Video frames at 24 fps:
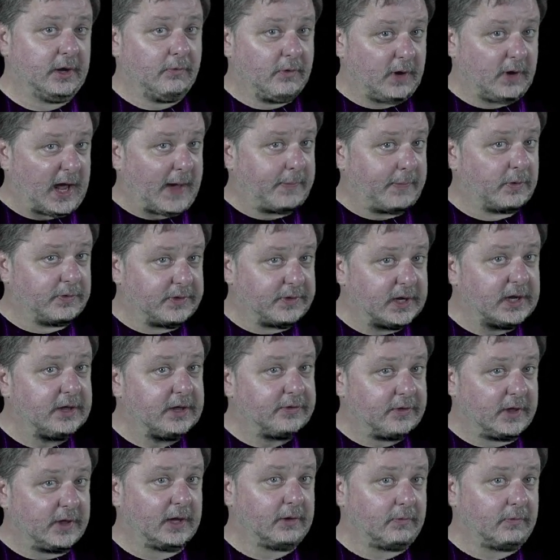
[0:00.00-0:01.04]
What happened with
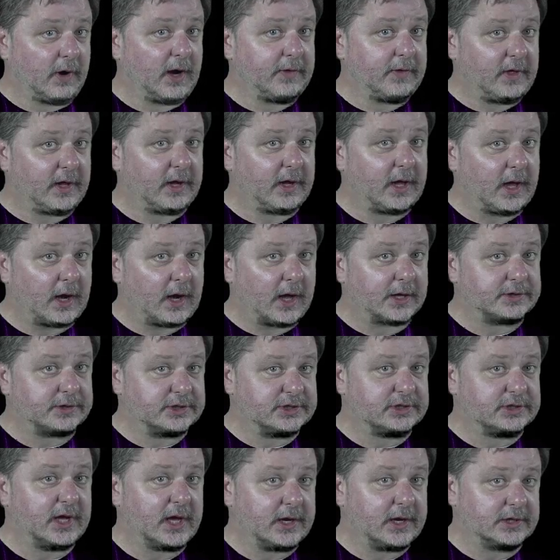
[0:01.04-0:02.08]
anything, right, that cannot
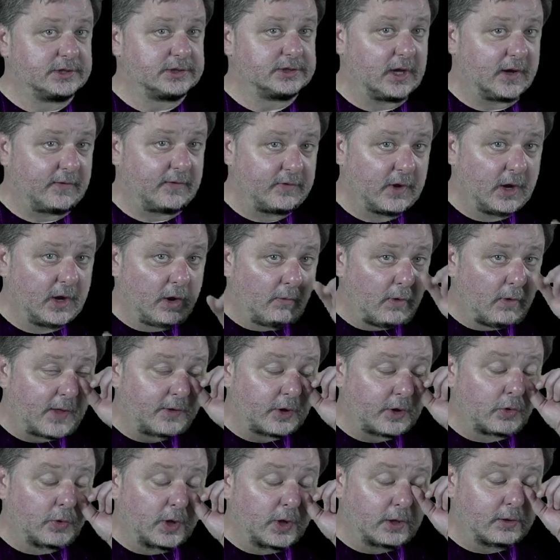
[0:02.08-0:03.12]
sustain itself
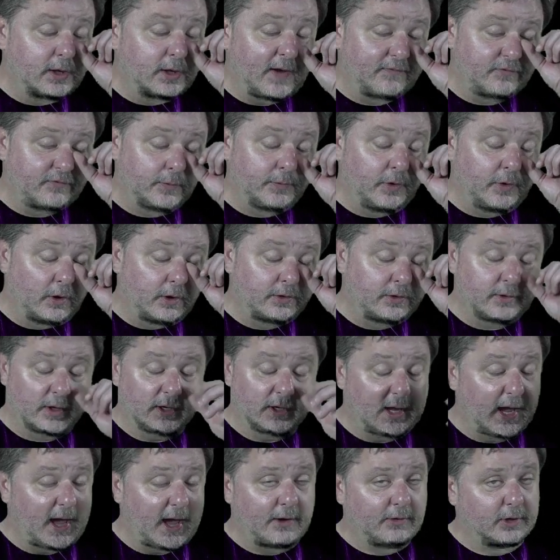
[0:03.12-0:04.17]
rather quickly after birth,
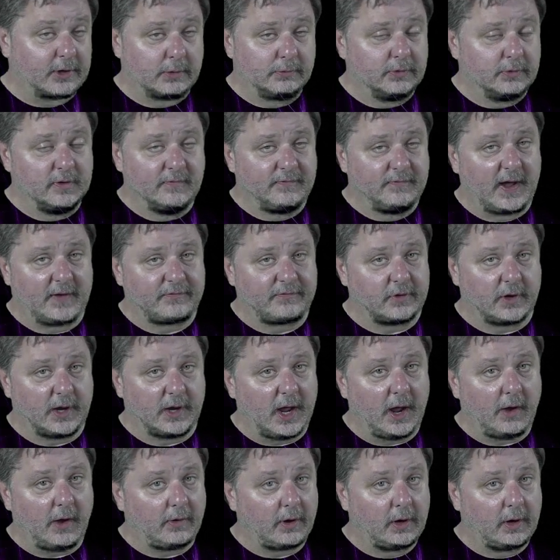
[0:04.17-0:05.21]
like cattle can move after an
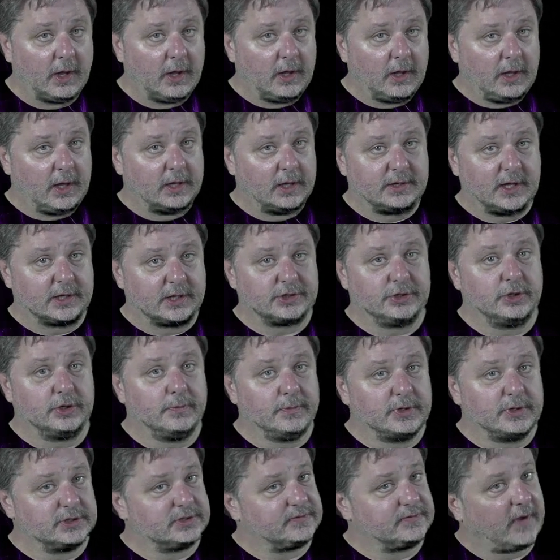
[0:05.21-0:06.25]
hour. It takes
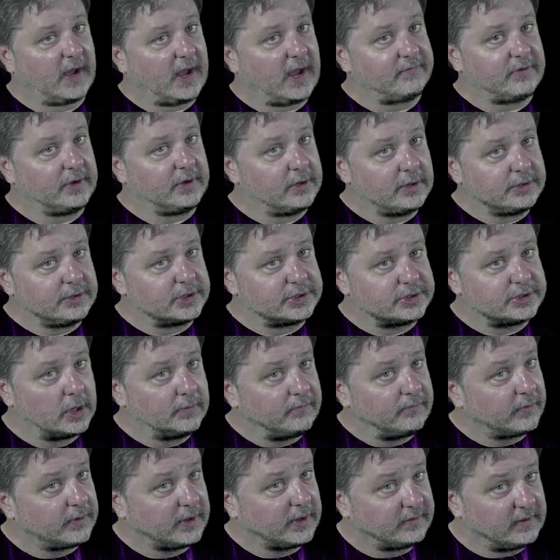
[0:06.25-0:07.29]
humans 5 years or so
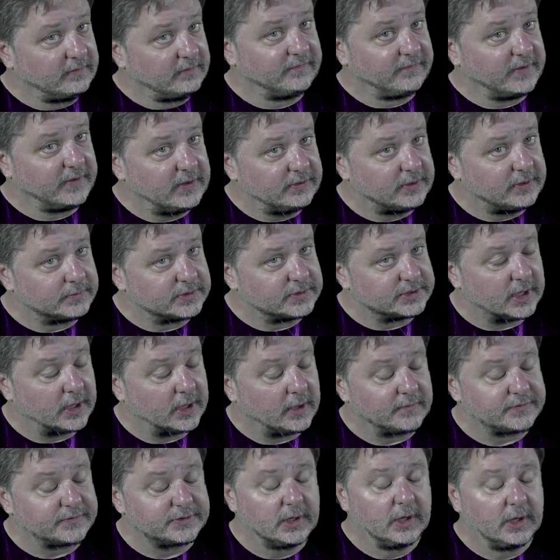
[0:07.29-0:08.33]
before they can even feed
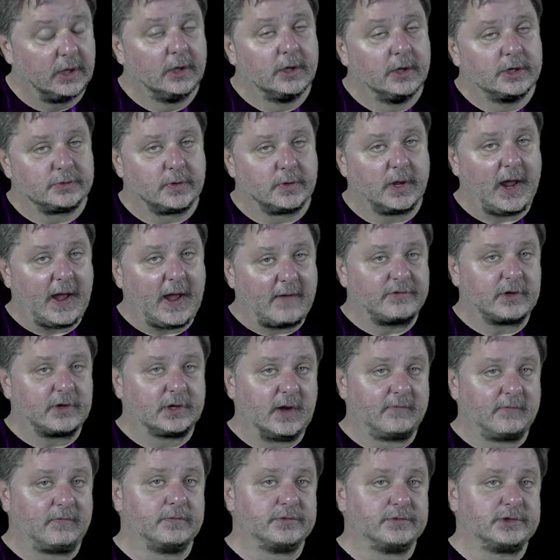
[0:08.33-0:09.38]
themselves. So we have to
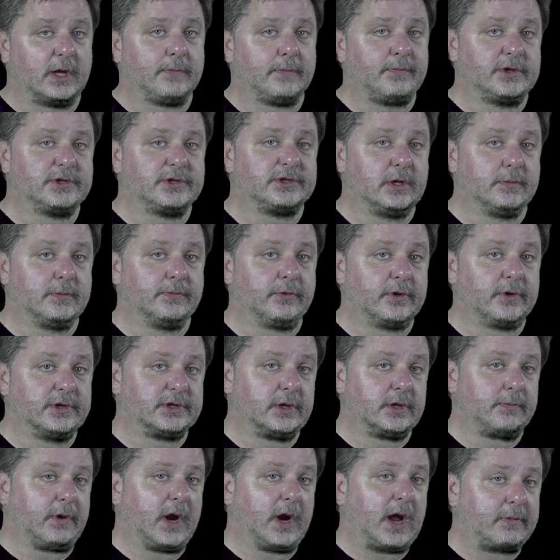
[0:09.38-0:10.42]
come from something simpler. He
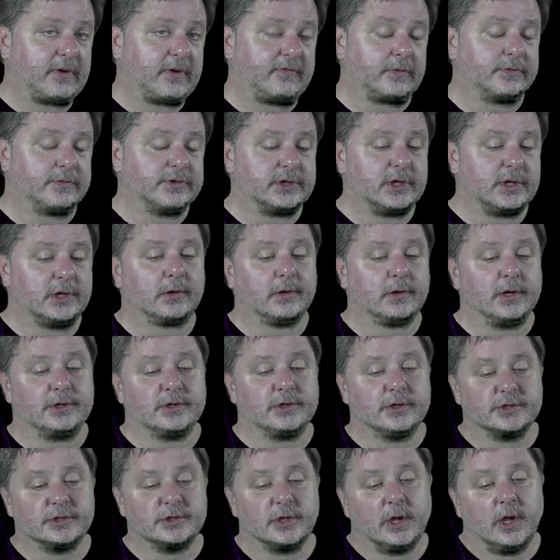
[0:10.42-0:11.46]
said probably from sea
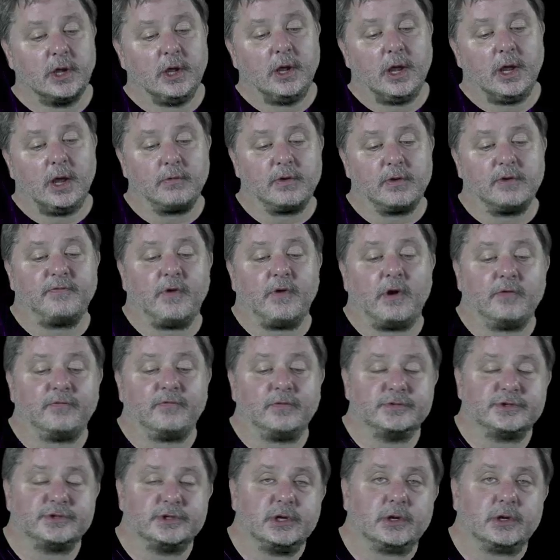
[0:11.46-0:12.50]
creatures, and we evolved
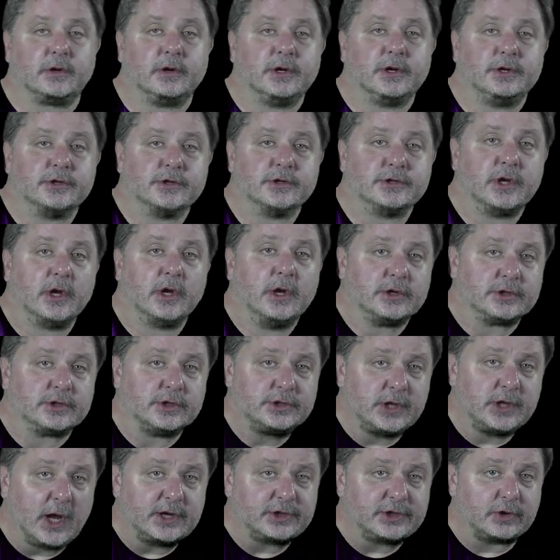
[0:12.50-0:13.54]
from sea creatures. So
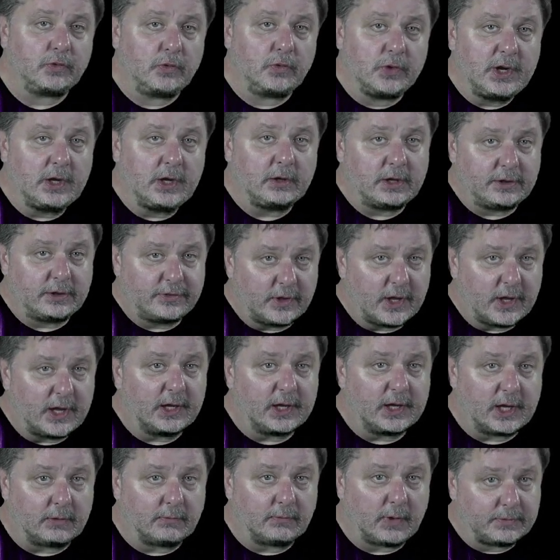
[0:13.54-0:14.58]
these guys are really
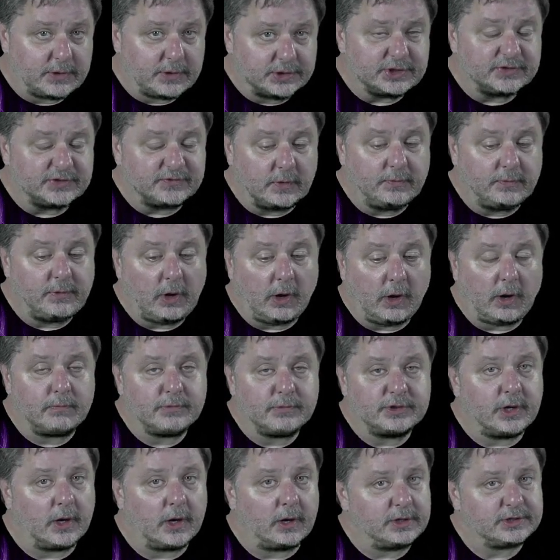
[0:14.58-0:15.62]
thinking. Right? This is from the
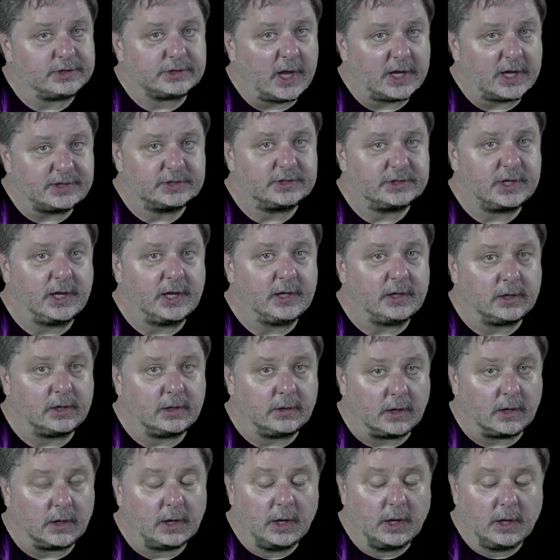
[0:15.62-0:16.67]
armchair. These guys haven't
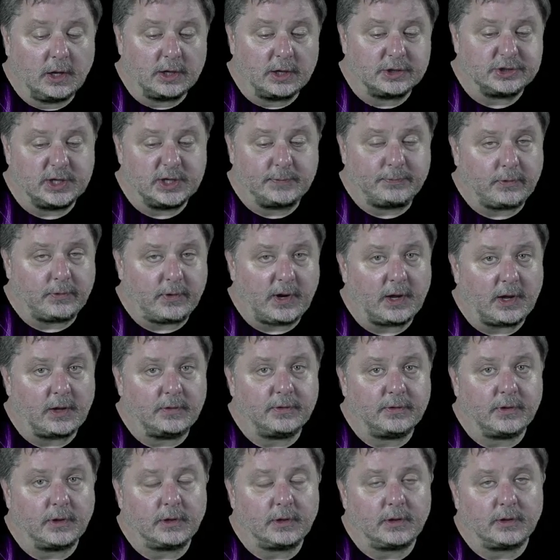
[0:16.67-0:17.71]
taken a ship
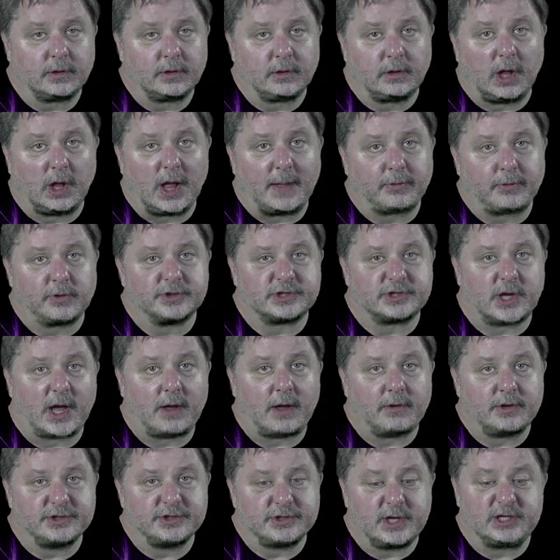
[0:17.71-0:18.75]
around the Galapagos
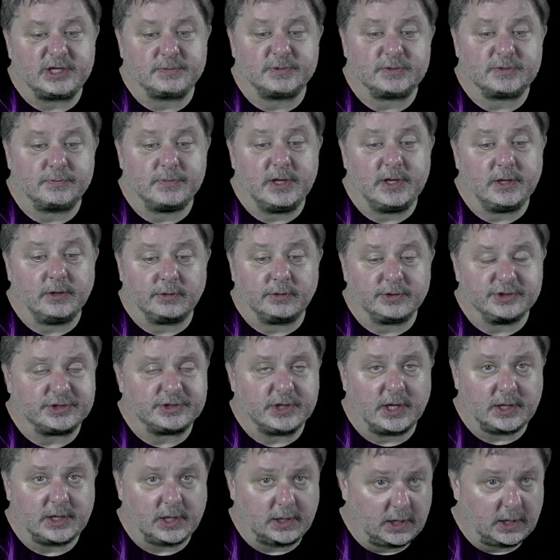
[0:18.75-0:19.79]
Islands, HMS Beagle, and
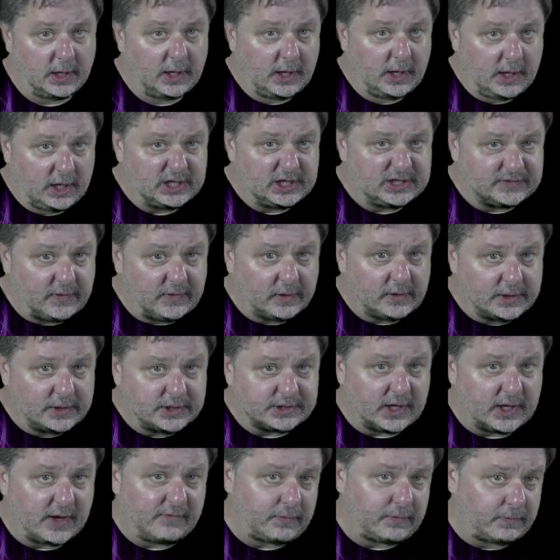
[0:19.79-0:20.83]
studying. He's figuring
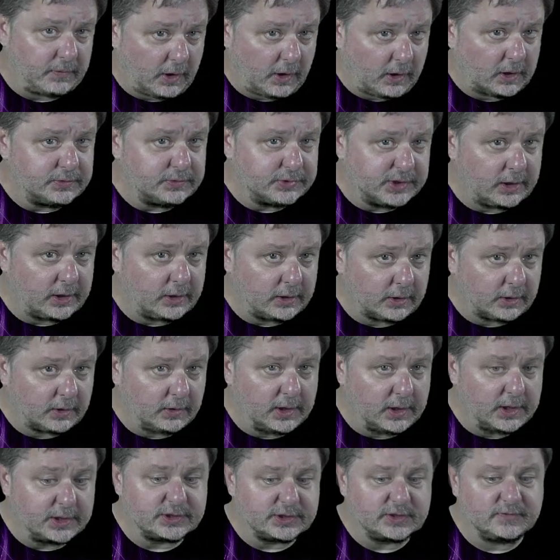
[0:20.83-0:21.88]
this out from an armchair in
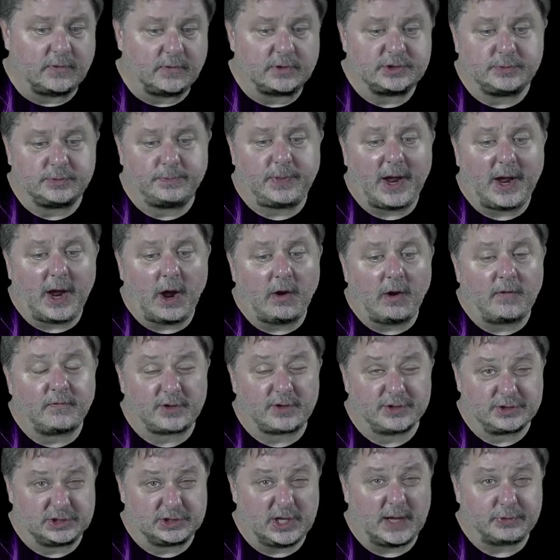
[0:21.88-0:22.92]
Greece. It's the power of
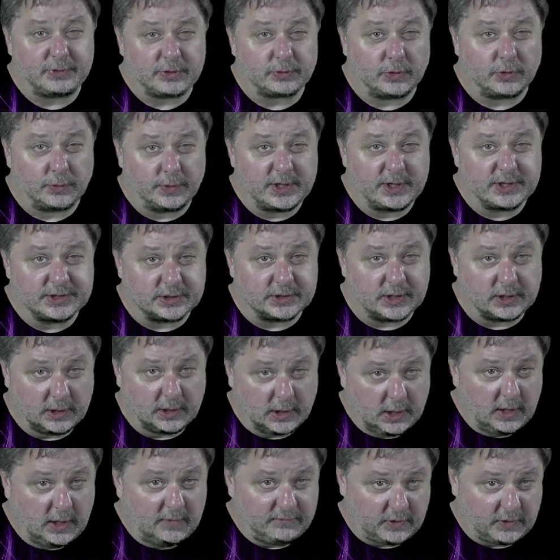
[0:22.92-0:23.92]
conceptual reasoning.